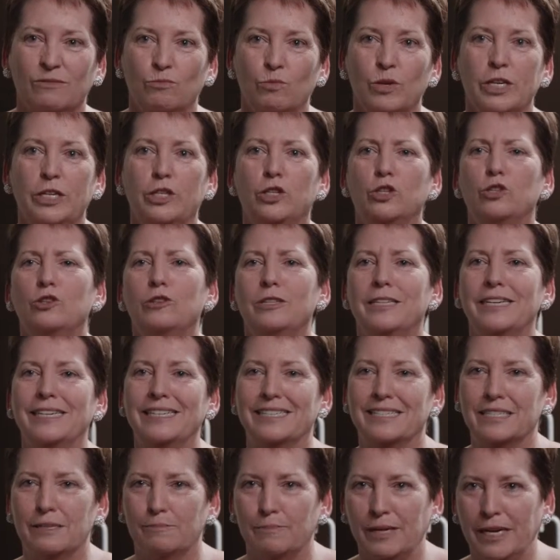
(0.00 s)
We do
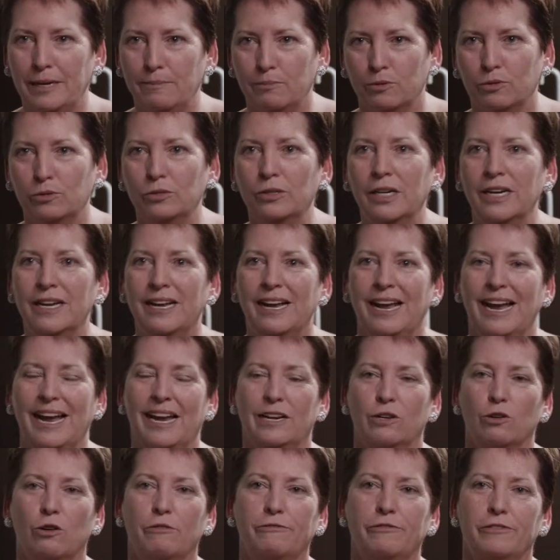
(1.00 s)
things to people,
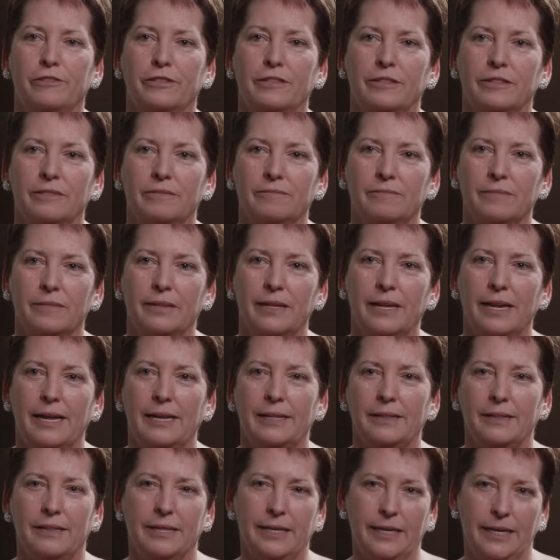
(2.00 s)
and often
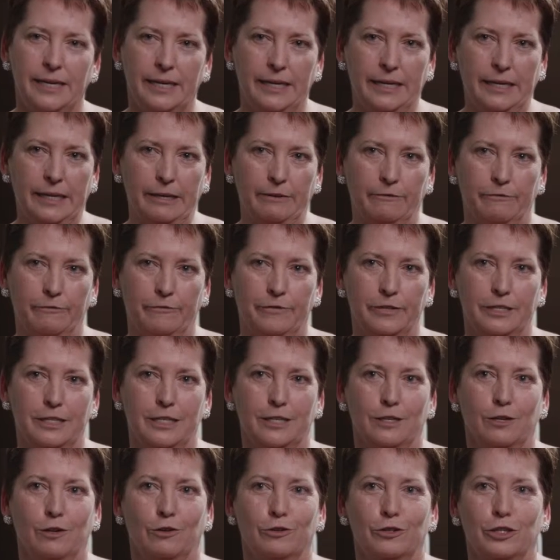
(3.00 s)
the
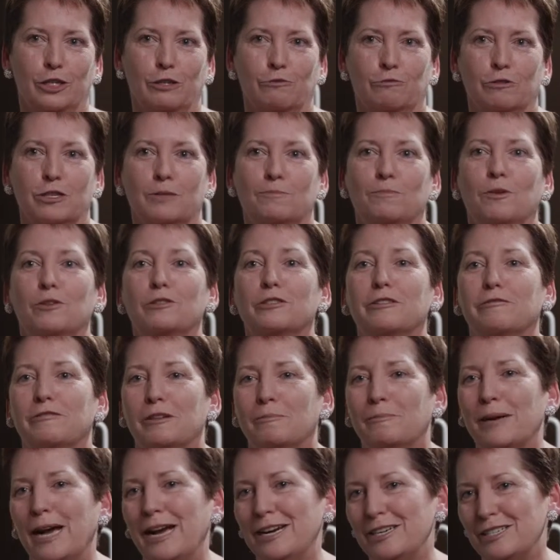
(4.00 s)
physiologic response of the
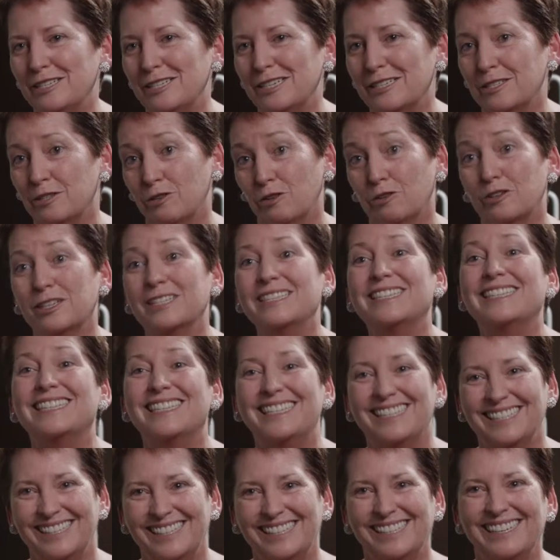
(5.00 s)
patient is not
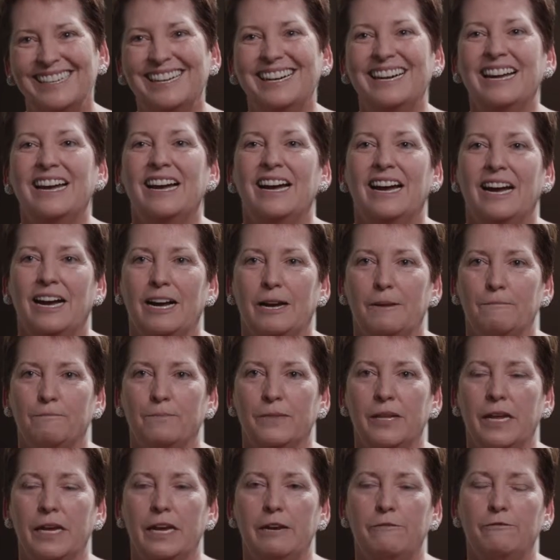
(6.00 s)
considered.
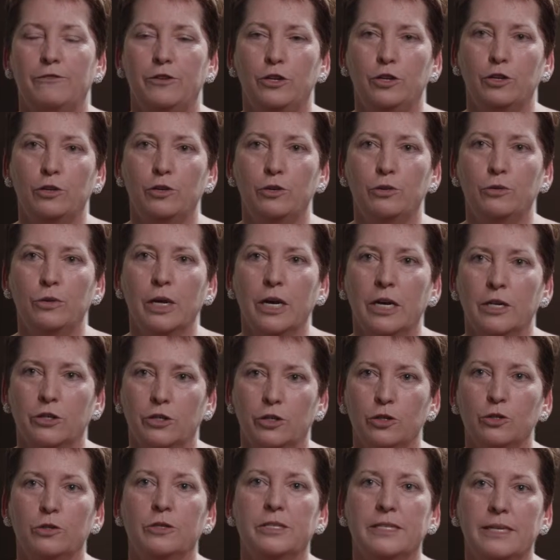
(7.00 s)
If you
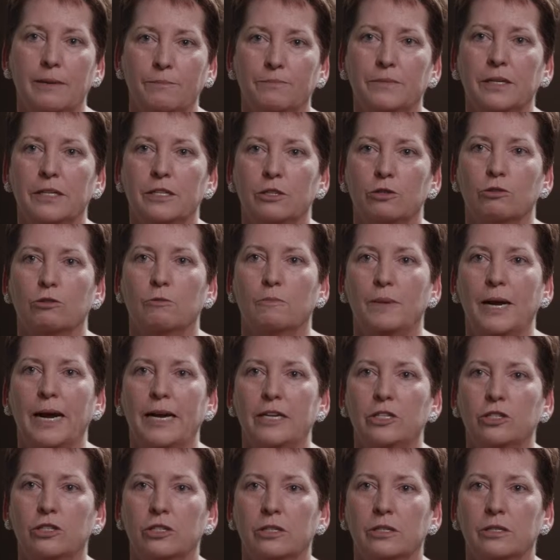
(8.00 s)
do something to a
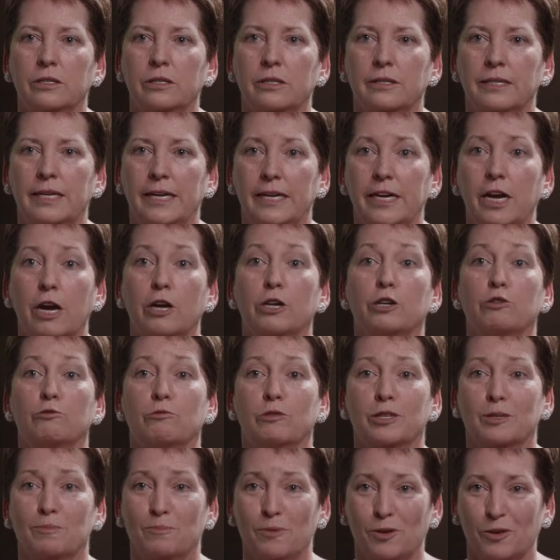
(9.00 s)
patient, they're going to
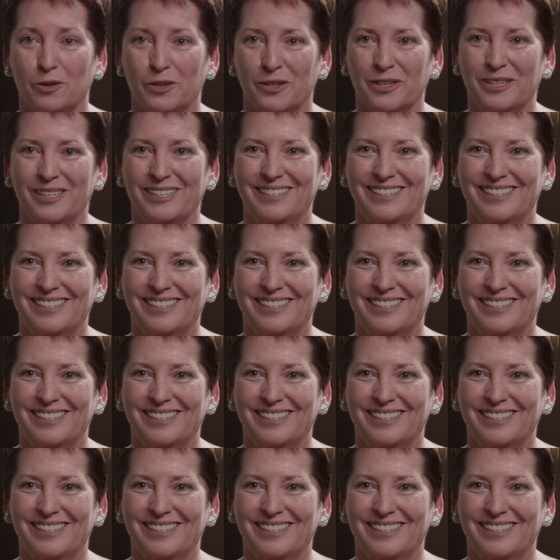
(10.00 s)
respond.